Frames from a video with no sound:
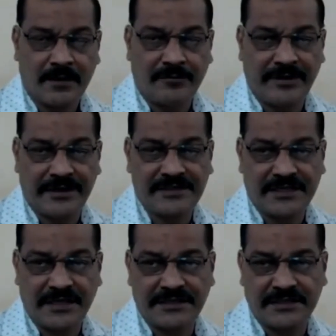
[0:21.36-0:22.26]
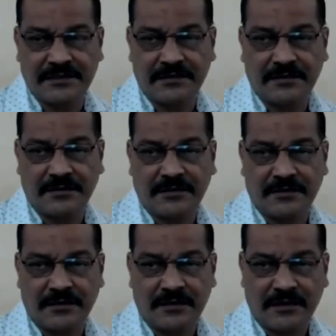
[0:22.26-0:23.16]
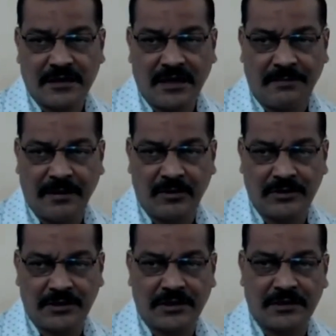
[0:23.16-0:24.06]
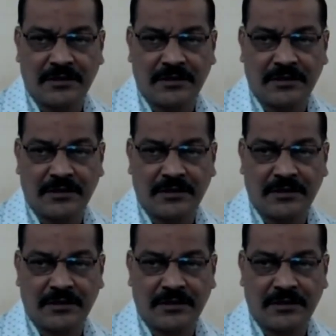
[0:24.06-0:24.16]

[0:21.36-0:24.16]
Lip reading: we discussed about